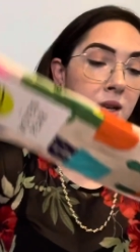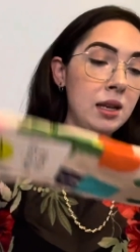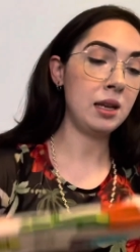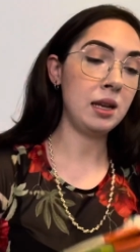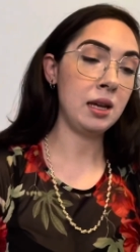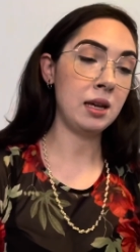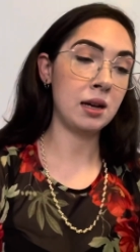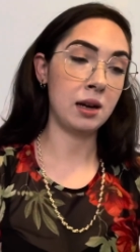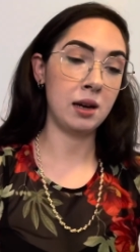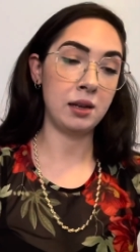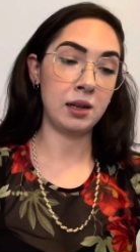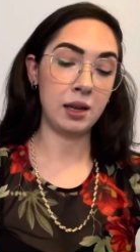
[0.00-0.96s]

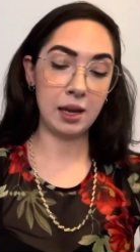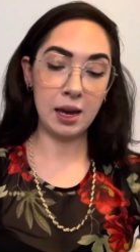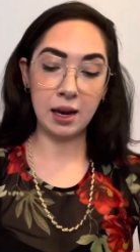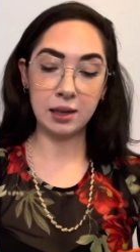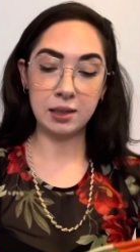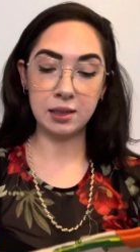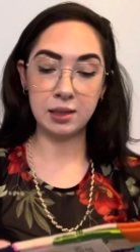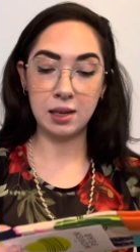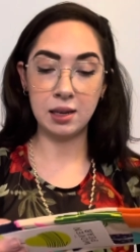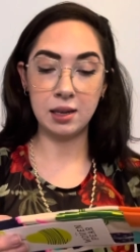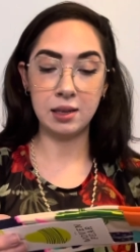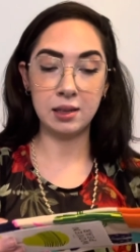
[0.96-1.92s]
Neon
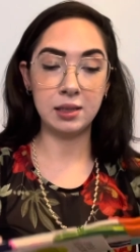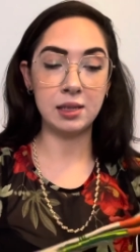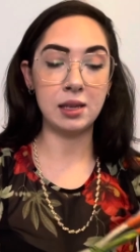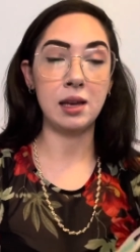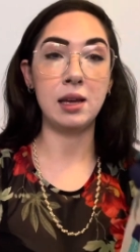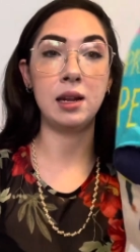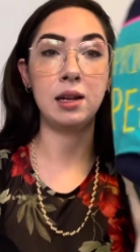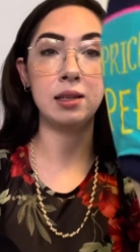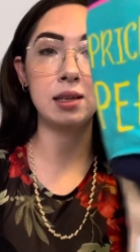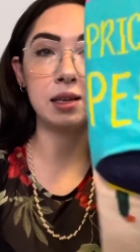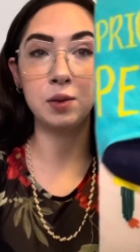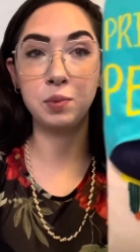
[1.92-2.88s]
cactuses, and it
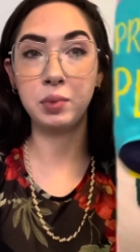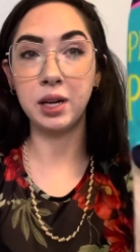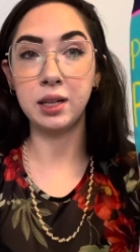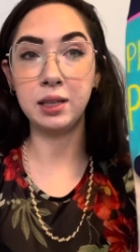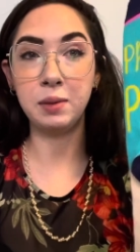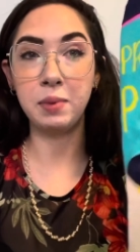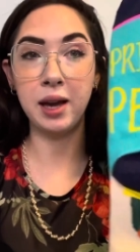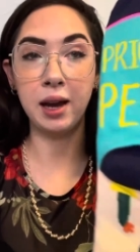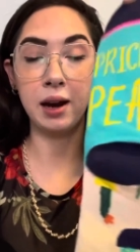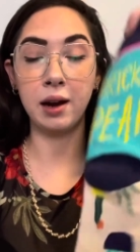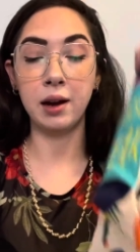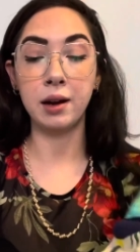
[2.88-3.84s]
says prickly
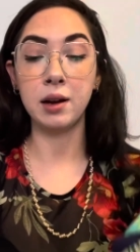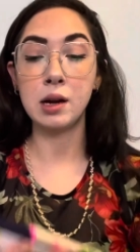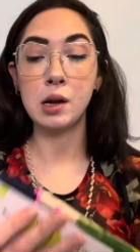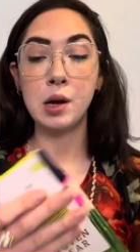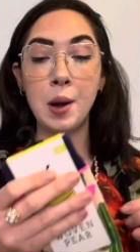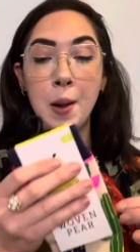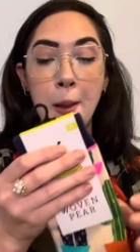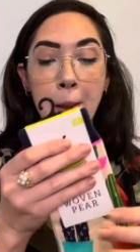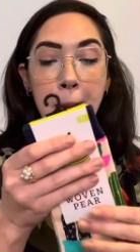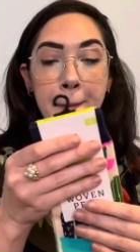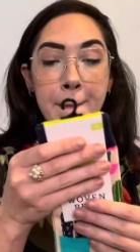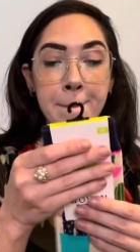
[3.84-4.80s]
pear.
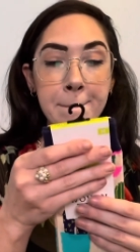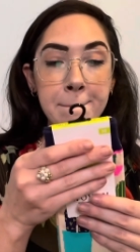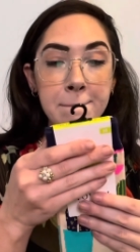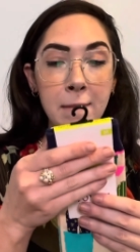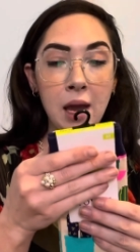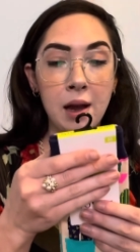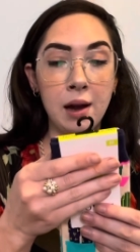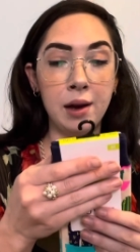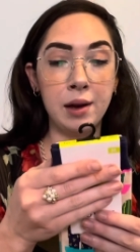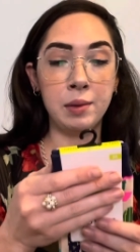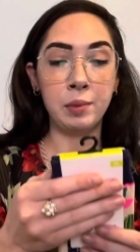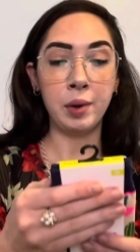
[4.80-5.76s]

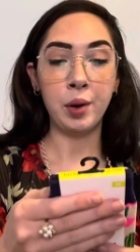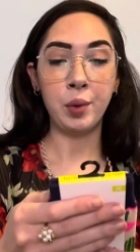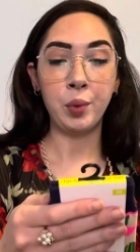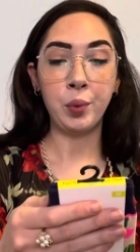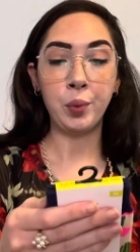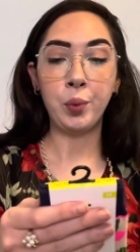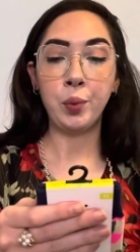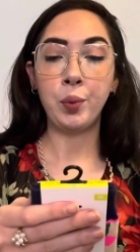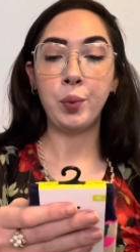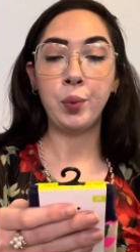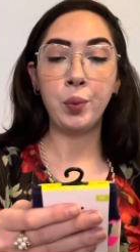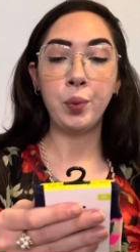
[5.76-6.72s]
Um,
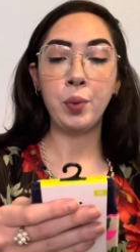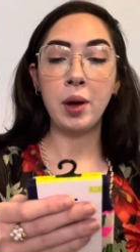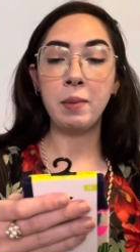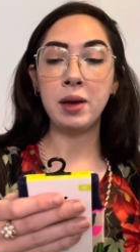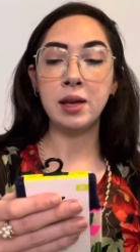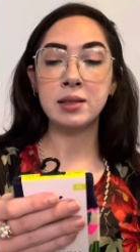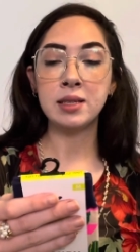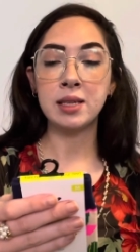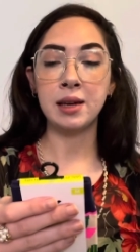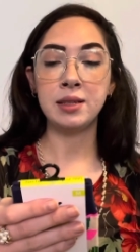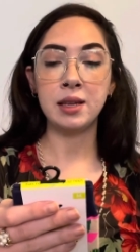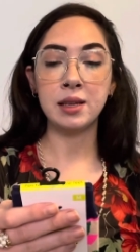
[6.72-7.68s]
women
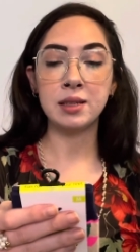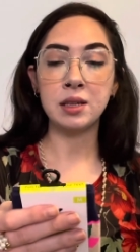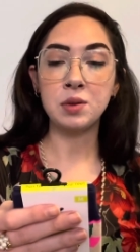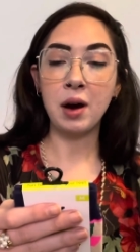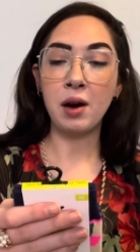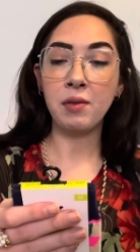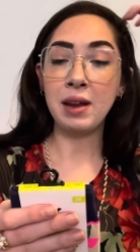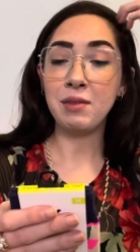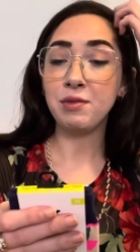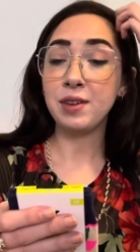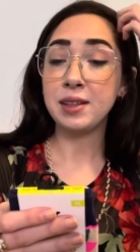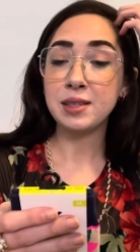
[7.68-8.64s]
size 6 to 12 and
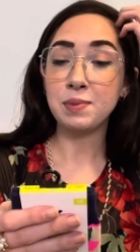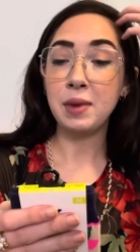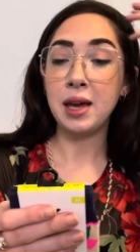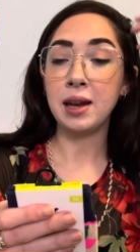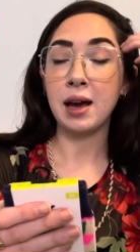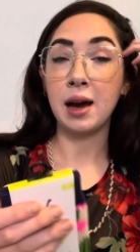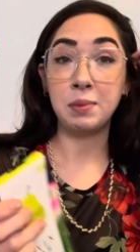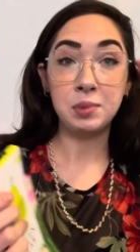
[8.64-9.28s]
fits men up